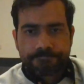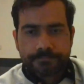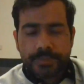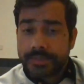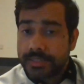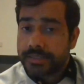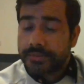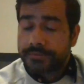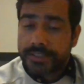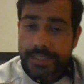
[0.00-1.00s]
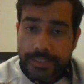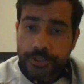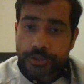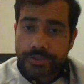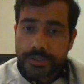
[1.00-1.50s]
Maybe things have
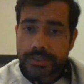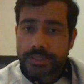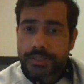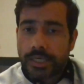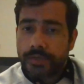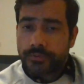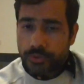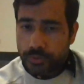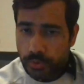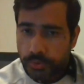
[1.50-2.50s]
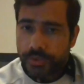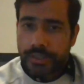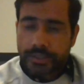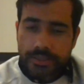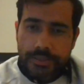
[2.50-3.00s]
changed after
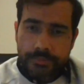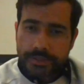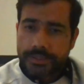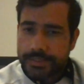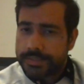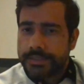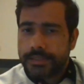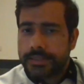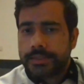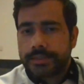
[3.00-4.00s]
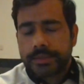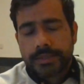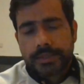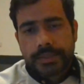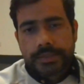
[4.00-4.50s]
Corona, because in India, I think
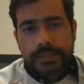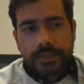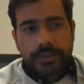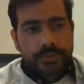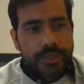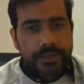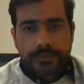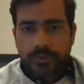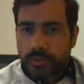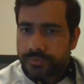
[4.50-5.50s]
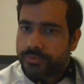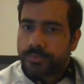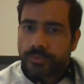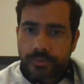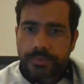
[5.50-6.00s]
now we have the work
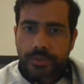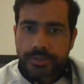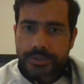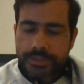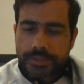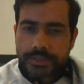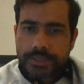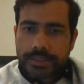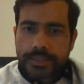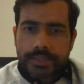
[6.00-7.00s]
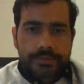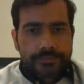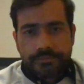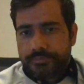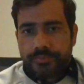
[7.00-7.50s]
from home policy
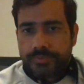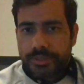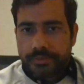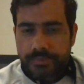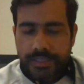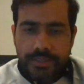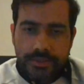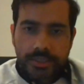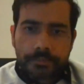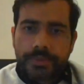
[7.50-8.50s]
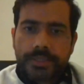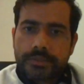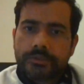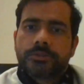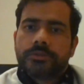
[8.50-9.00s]
in many companies.
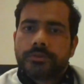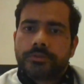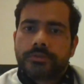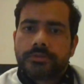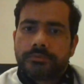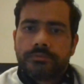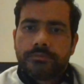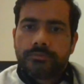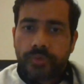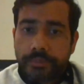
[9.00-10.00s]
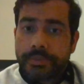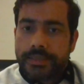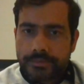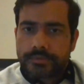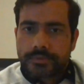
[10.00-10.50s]
So
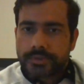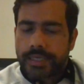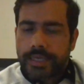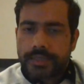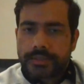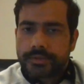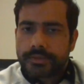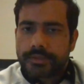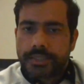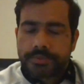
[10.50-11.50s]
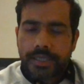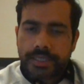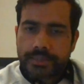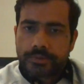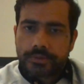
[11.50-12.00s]
women can give
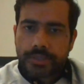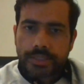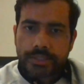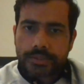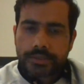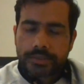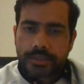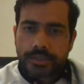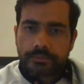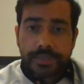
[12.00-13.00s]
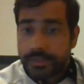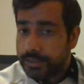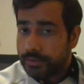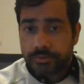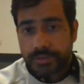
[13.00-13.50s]
time to their kids. Men
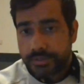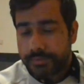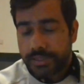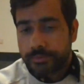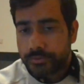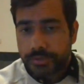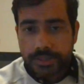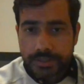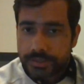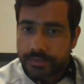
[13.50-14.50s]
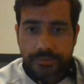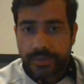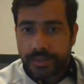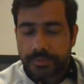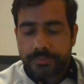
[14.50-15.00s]
can also give time to their kids and
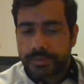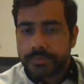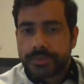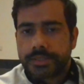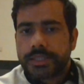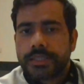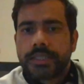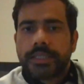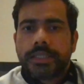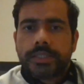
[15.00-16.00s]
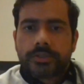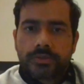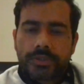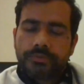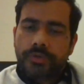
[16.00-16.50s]
family members, right? So
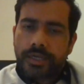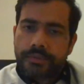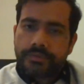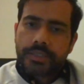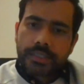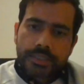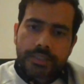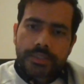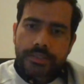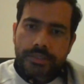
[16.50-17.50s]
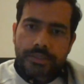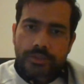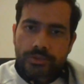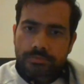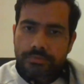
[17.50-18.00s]
if you have,
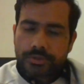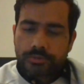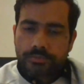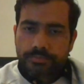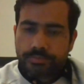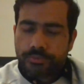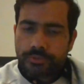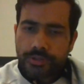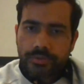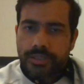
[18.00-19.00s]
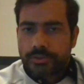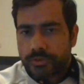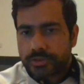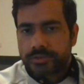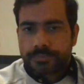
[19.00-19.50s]
you know, you and your
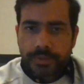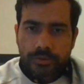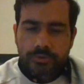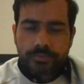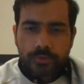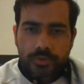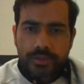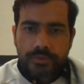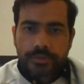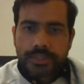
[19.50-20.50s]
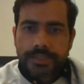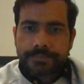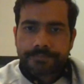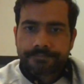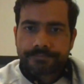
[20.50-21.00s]
spouse both are
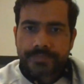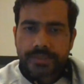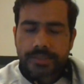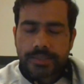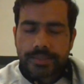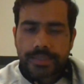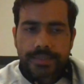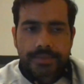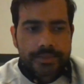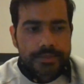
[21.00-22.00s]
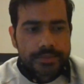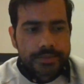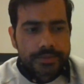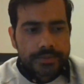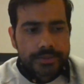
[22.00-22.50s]
working, I think it
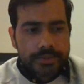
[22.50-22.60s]
is